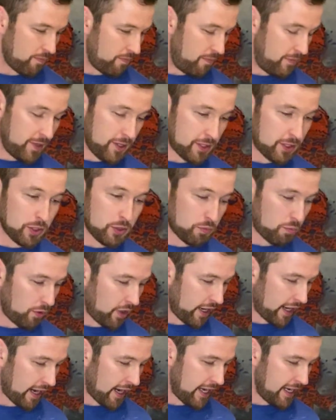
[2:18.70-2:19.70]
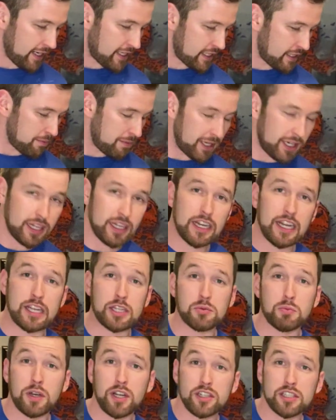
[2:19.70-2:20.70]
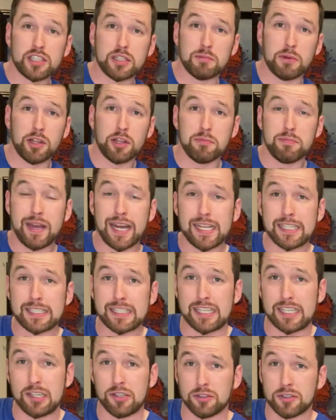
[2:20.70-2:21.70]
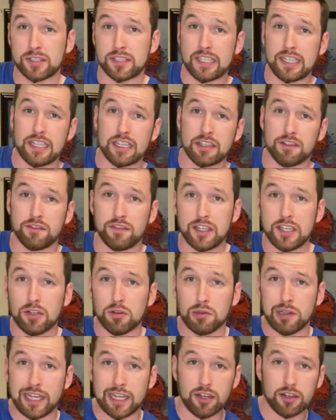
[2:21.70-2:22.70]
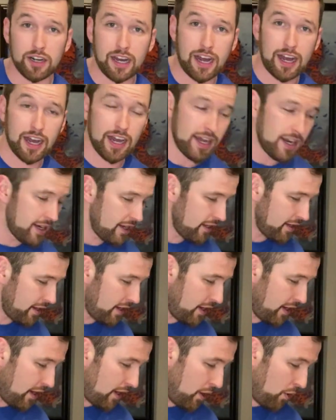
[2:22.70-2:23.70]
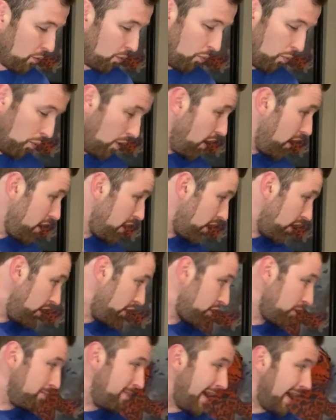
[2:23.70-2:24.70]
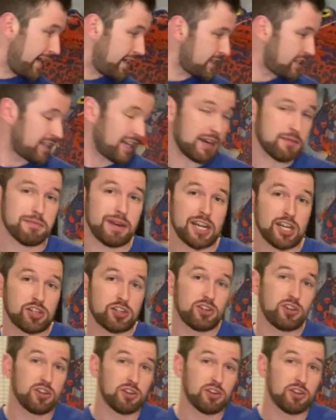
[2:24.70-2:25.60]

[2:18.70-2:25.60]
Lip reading: This is what I exhibited, as well as some other masks that you'll see in the video later on. One other mask that I might show